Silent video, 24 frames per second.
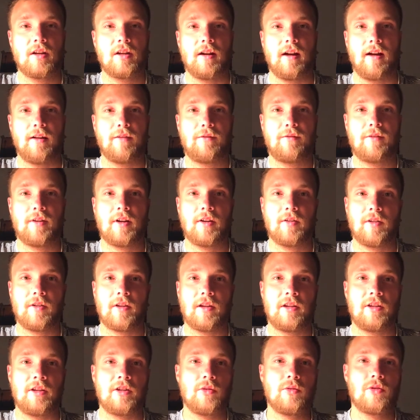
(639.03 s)
I felt
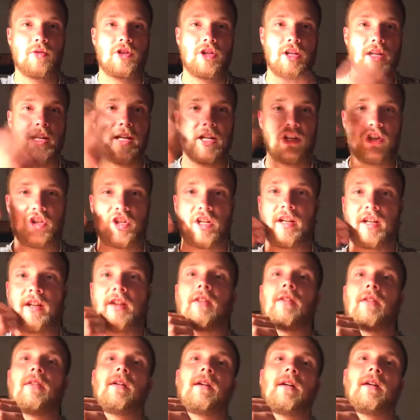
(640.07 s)
huge itching
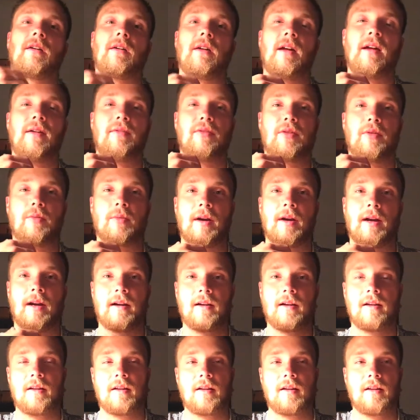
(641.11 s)
everywhere